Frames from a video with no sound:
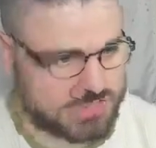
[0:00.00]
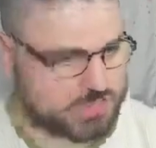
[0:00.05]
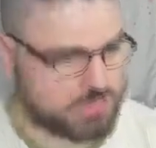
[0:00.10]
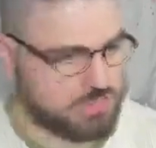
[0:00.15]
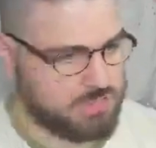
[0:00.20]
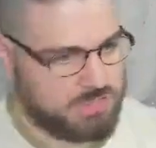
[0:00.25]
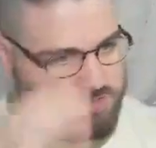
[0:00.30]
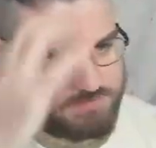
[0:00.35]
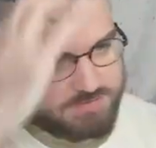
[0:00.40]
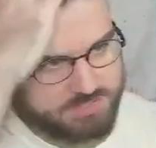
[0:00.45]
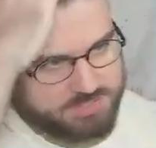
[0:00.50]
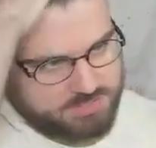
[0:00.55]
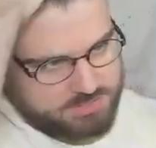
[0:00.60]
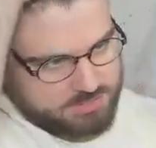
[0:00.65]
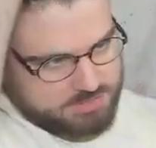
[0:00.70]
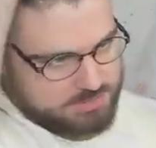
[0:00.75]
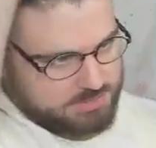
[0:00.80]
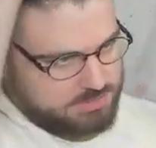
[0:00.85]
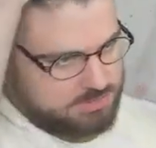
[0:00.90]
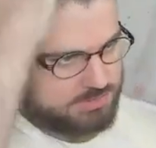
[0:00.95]
love it.
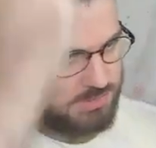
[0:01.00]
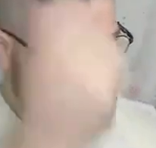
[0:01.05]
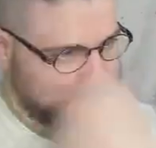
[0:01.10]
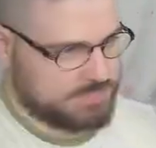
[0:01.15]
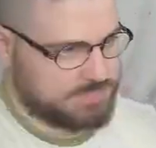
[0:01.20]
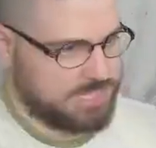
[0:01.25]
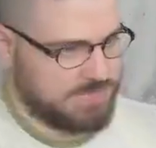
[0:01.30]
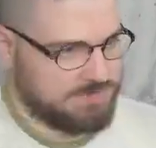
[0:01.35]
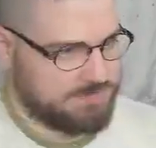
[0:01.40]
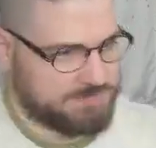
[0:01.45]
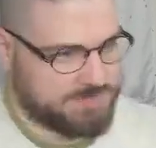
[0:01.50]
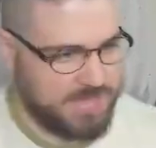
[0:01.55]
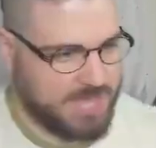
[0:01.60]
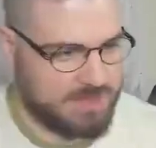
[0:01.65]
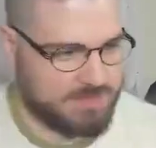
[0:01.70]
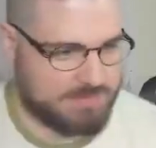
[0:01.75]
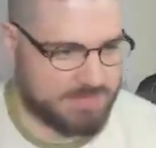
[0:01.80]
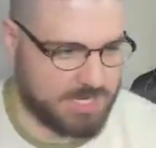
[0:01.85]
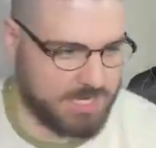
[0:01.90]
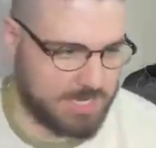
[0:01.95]
Like, they have
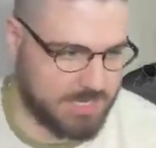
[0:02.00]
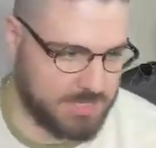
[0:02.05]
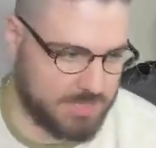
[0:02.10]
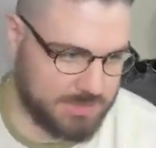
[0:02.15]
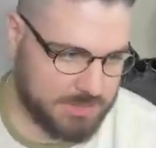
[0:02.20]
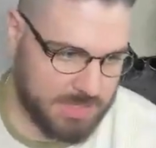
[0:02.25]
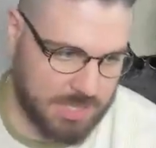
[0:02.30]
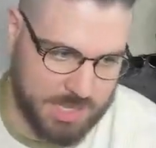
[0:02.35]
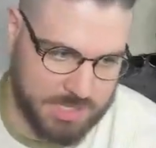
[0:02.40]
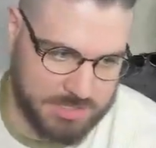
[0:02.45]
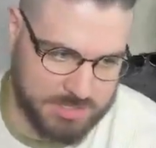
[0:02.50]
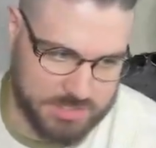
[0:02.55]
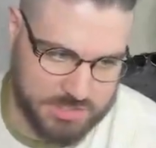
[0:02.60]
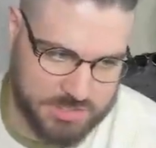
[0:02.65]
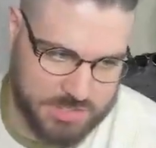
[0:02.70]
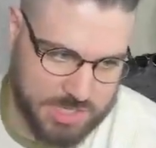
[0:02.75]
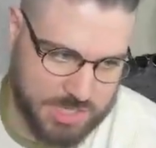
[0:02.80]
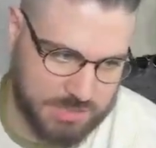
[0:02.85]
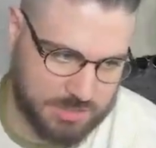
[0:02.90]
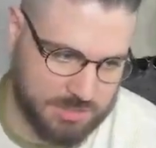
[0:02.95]
5 in hand. I
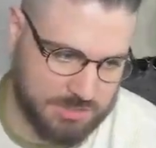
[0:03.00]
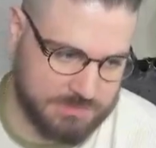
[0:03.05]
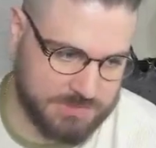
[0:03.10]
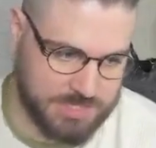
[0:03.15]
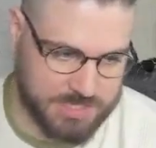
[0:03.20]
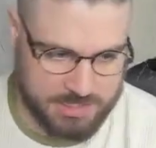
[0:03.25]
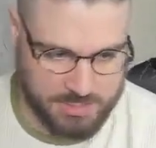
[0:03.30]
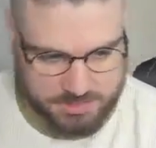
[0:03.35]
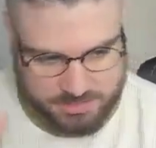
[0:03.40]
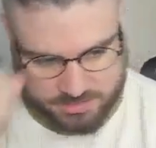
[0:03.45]
love that.